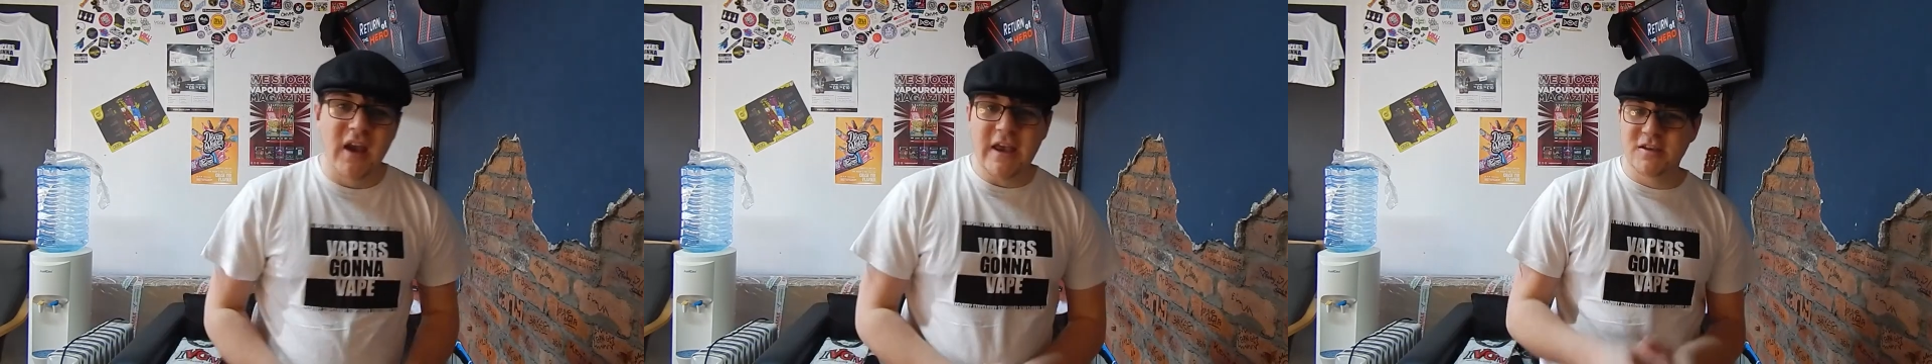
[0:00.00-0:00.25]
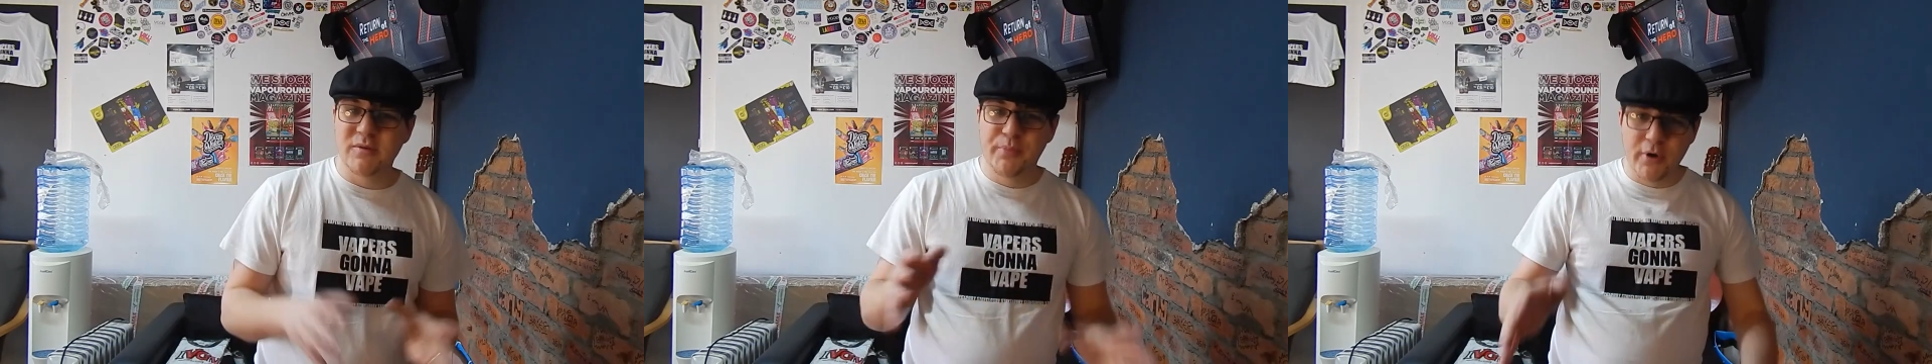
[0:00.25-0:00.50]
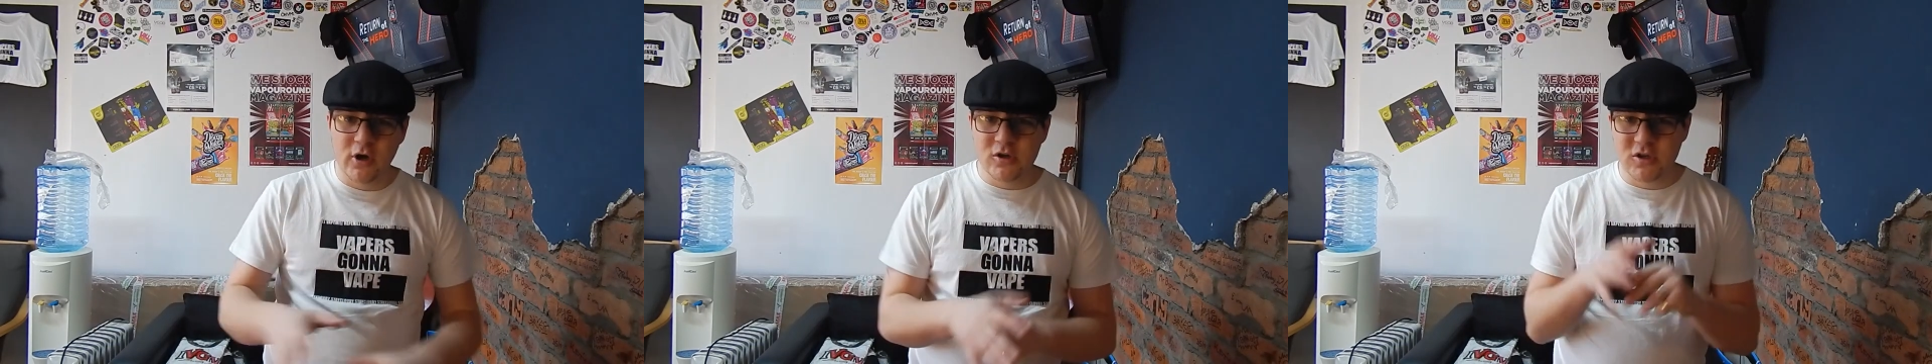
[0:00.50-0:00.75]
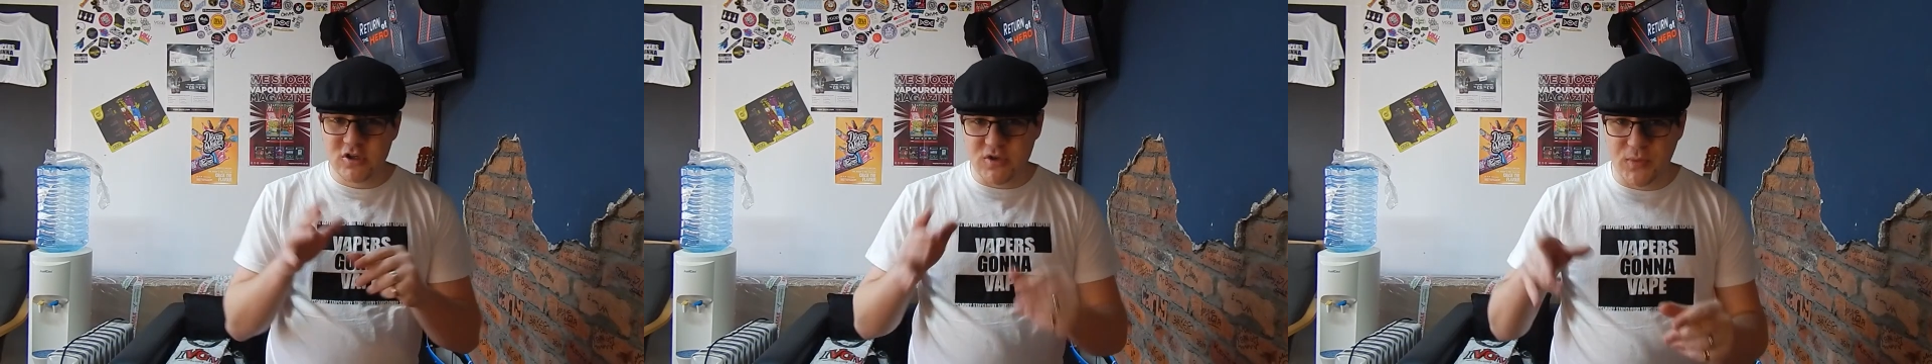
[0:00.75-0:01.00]
It's a
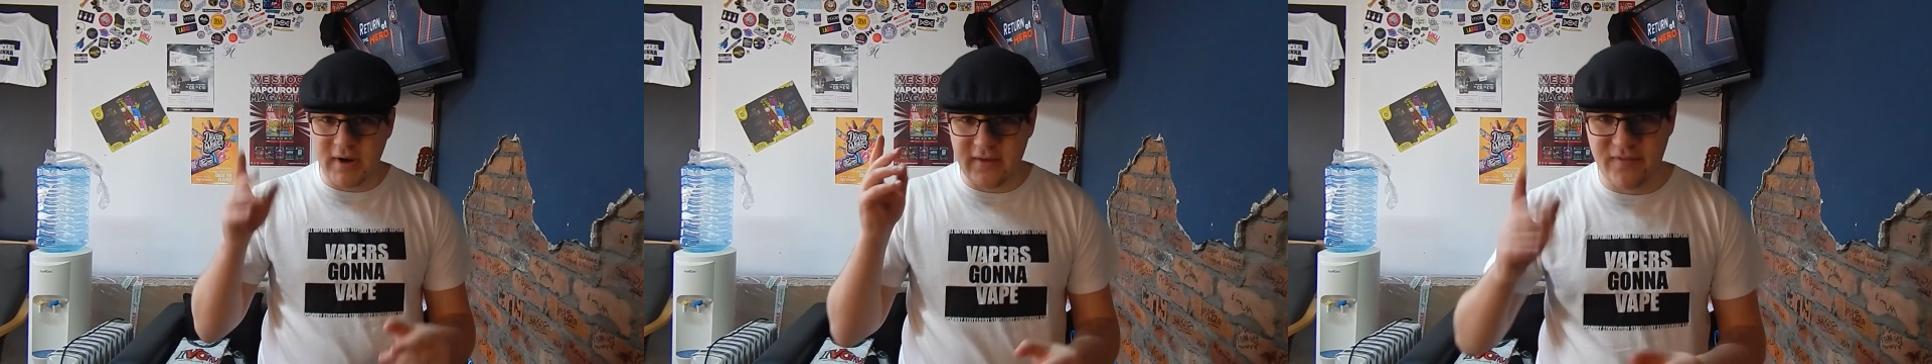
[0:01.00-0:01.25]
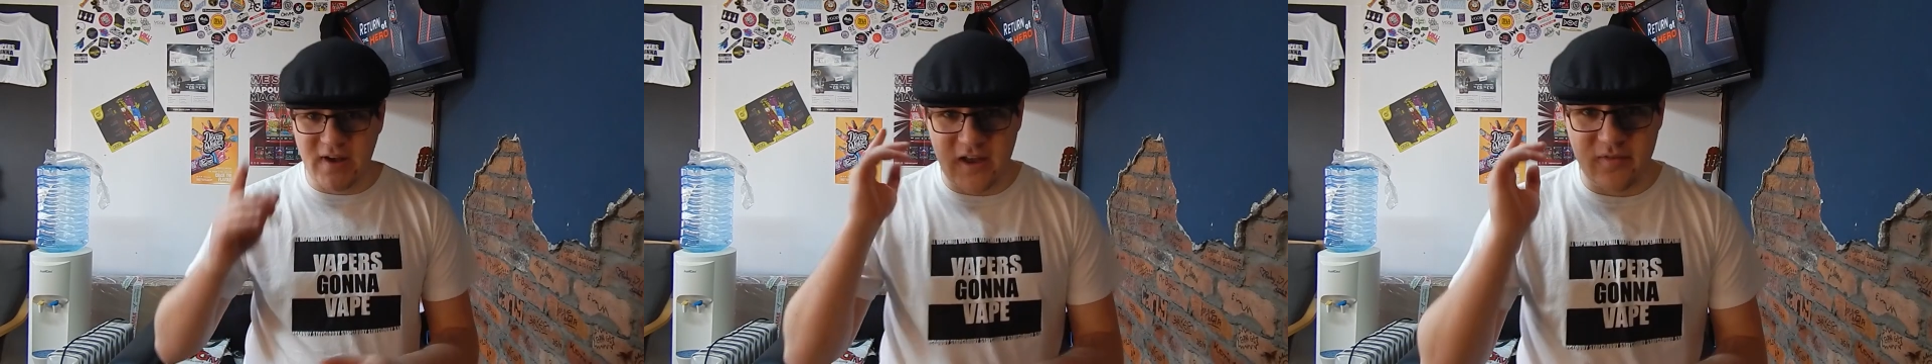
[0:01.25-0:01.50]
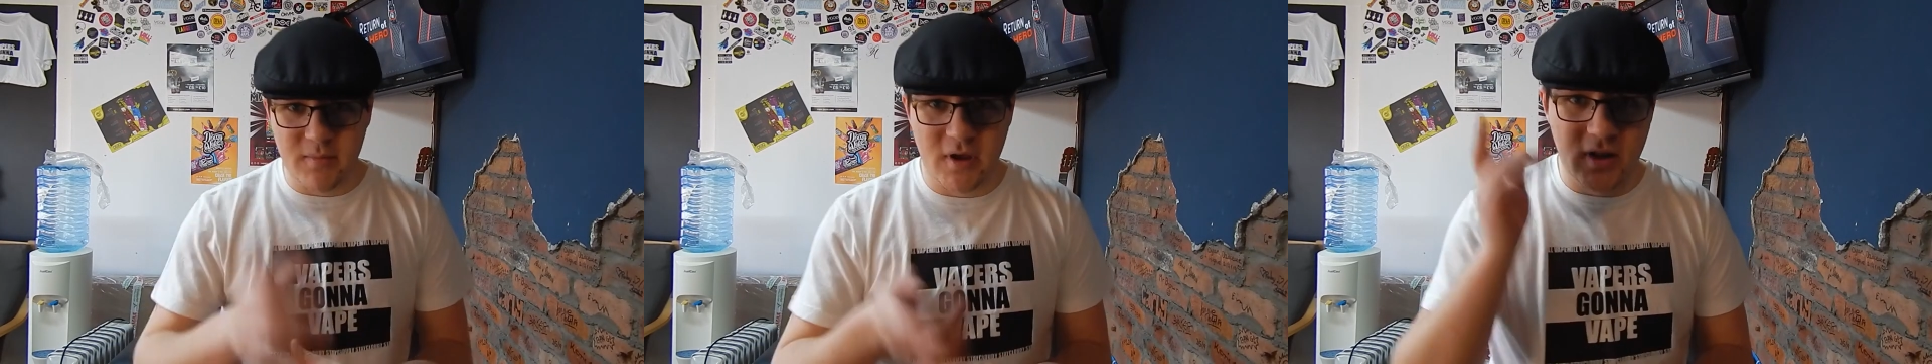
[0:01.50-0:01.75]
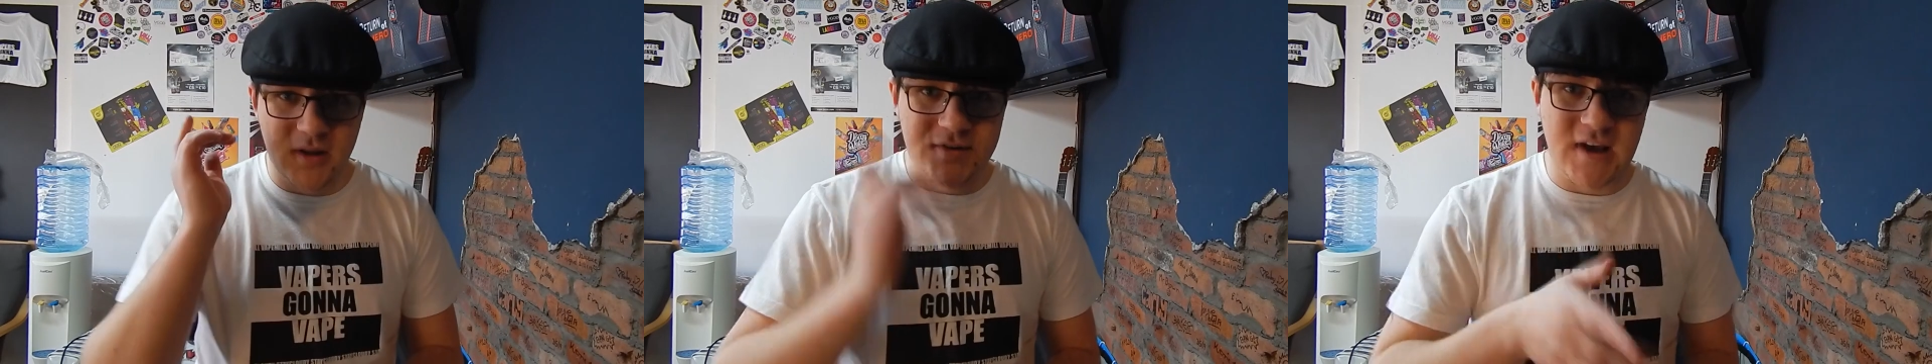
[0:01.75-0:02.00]
porcelainless twenty-five
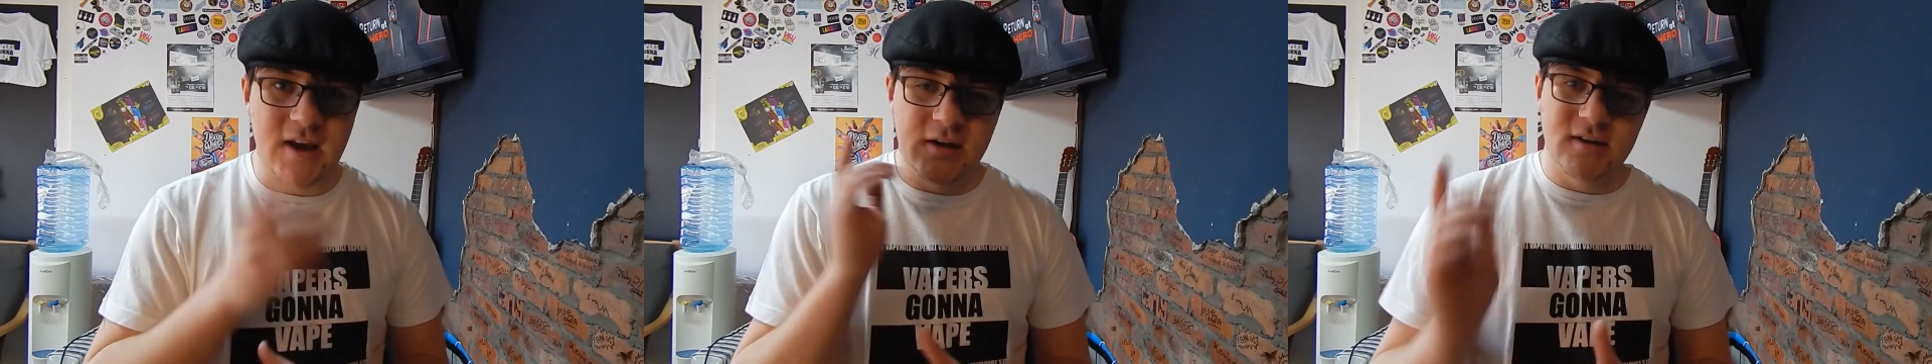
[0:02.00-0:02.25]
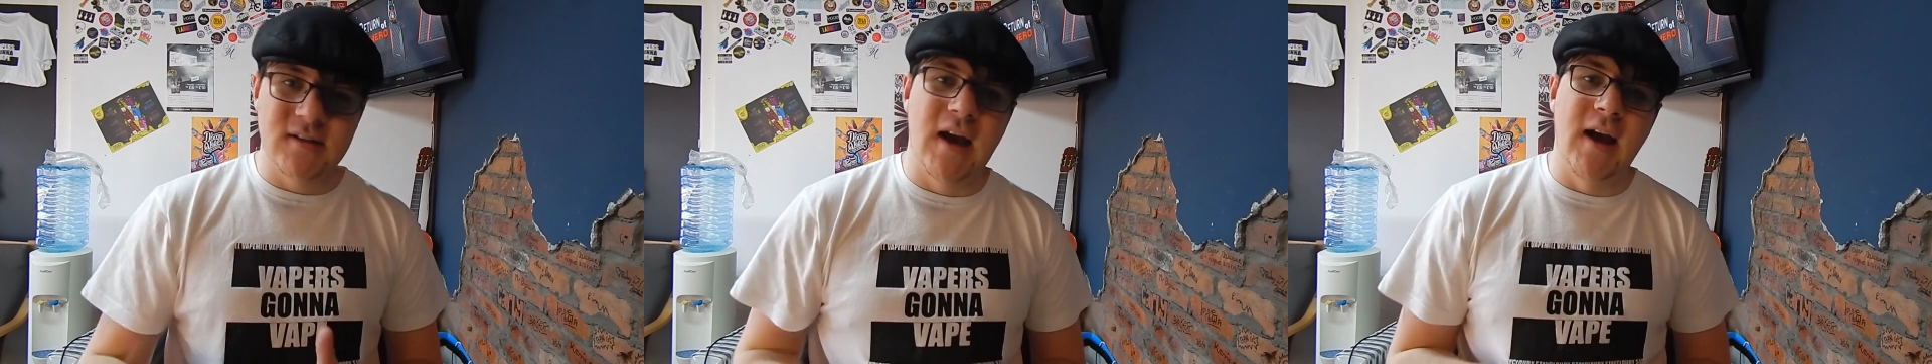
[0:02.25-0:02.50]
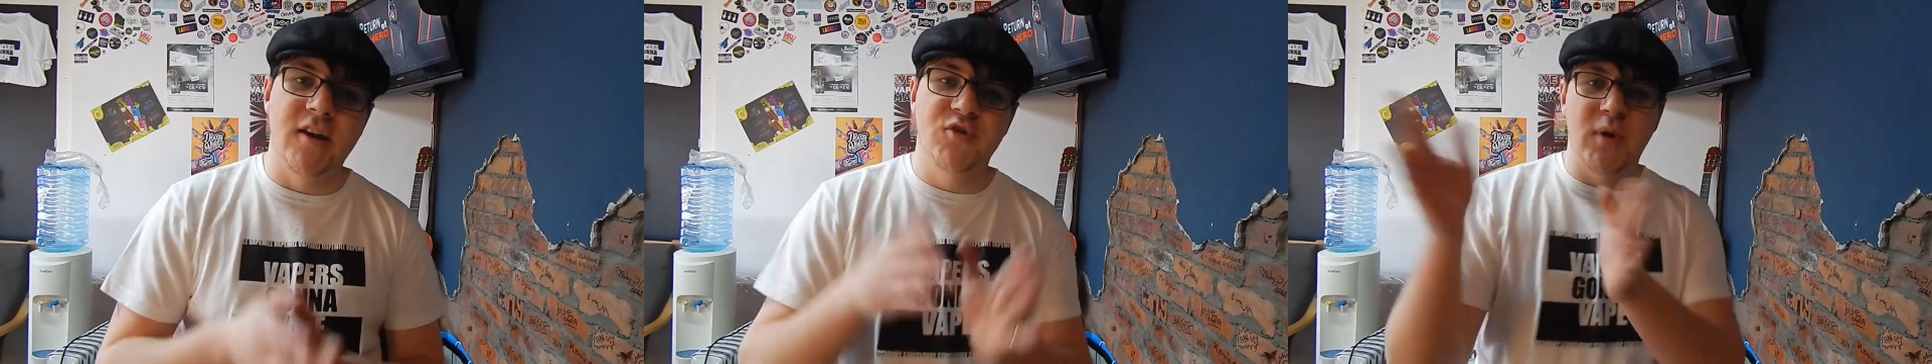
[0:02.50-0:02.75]
mil deck design.